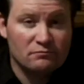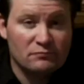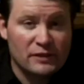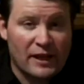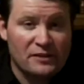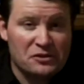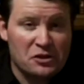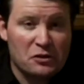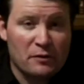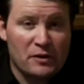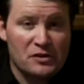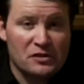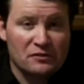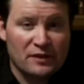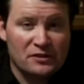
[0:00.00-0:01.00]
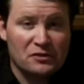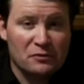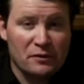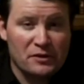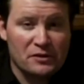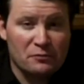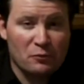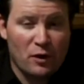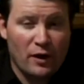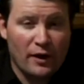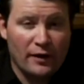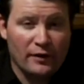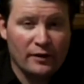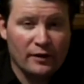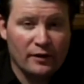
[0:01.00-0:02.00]
to answer your question, that's the reason
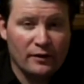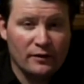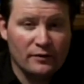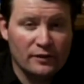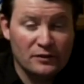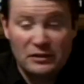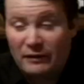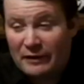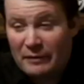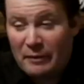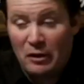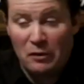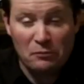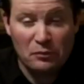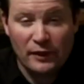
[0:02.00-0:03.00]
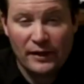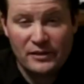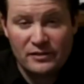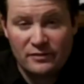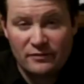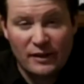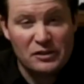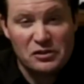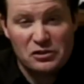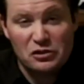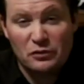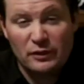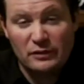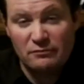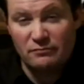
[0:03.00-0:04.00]
why until I get my own place, I just
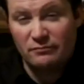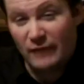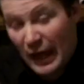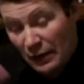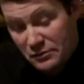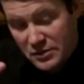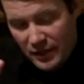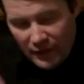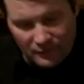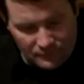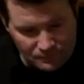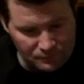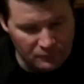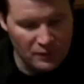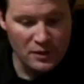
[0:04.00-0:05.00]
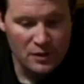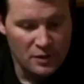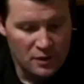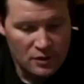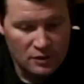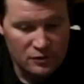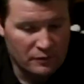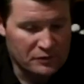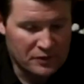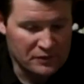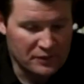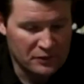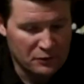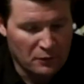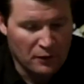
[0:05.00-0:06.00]
do it outside. So let's
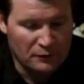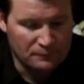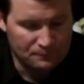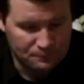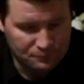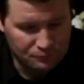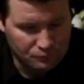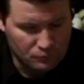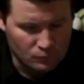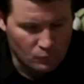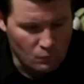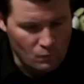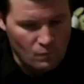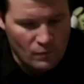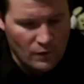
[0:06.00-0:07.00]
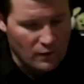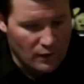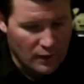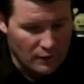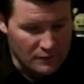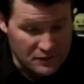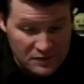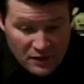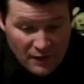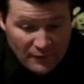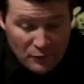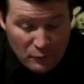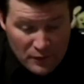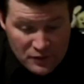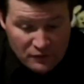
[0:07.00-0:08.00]
continue on. This is another
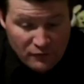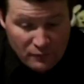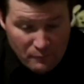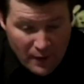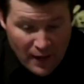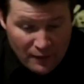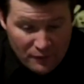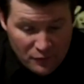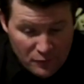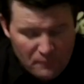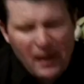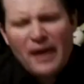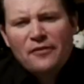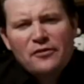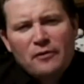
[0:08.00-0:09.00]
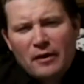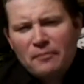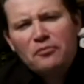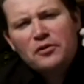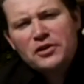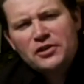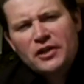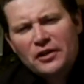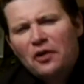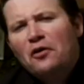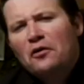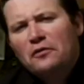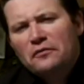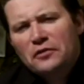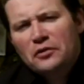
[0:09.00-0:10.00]
question from Matthew. Matthew, I appreciate
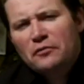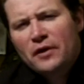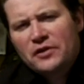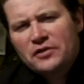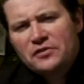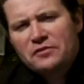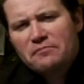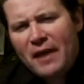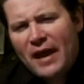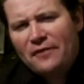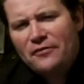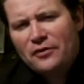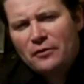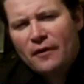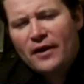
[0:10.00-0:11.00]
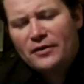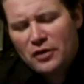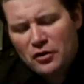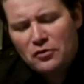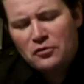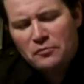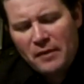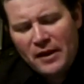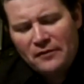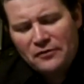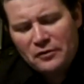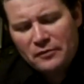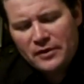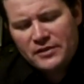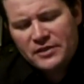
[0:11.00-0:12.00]
all of the questions. Matthew, I know who
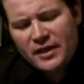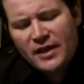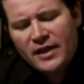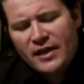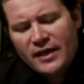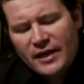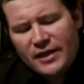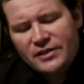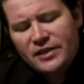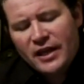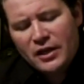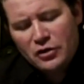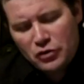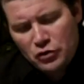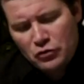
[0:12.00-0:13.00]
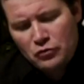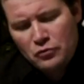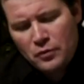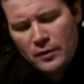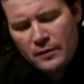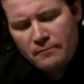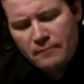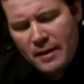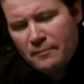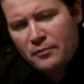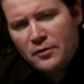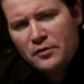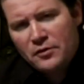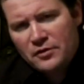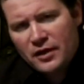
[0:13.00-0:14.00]
Matthew is. He's a new
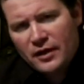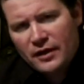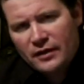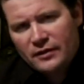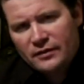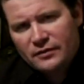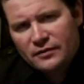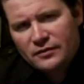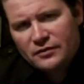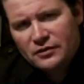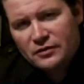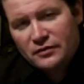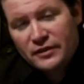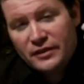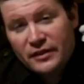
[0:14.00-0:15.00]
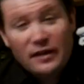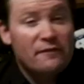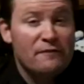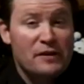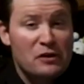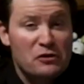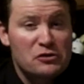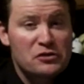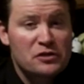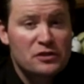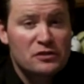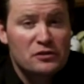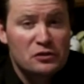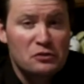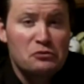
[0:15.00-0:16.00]
member to the Fears
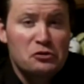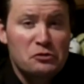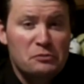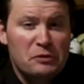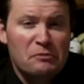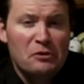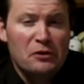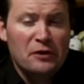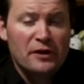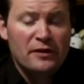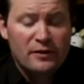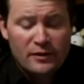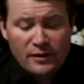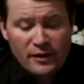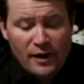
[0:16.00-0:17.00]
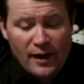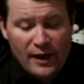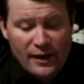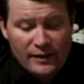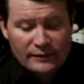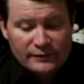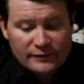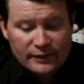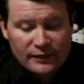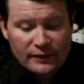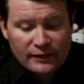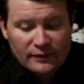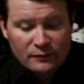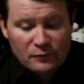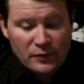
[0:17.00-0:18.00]
YouTube community, and
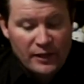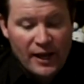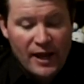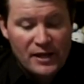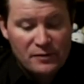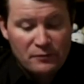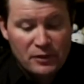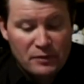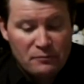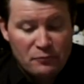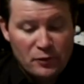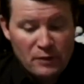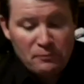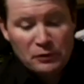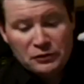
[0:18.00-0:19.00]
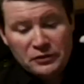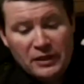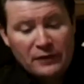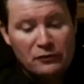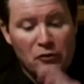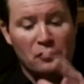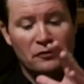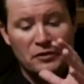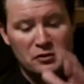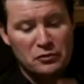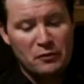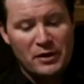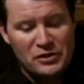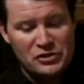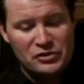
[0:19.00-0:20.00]
when he put together all these
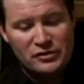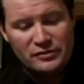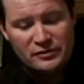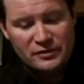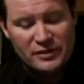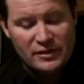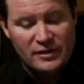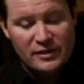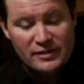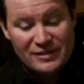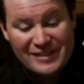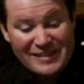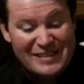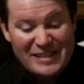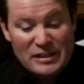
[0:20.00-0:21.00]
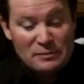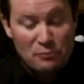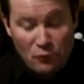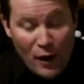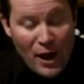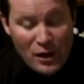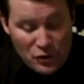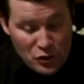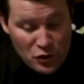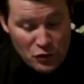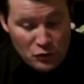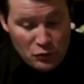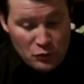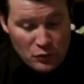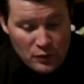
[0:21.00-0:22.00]
questions, since he's brand
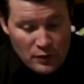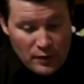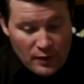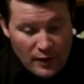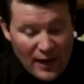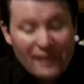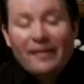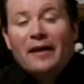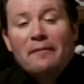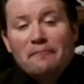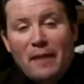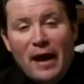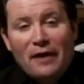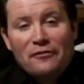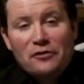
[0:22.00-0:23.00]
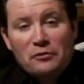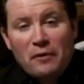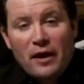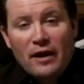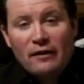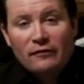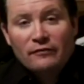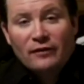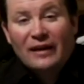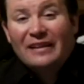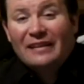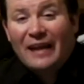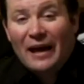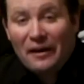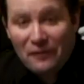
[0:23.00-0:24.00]
new, I let Matthew have a
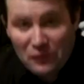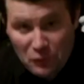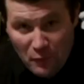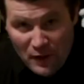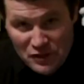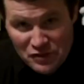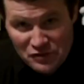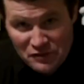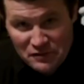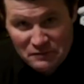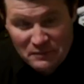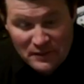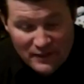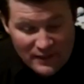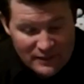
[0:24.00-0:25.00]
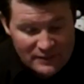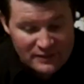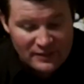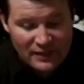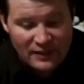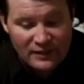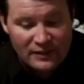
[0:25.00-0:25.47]
lot of the questions, because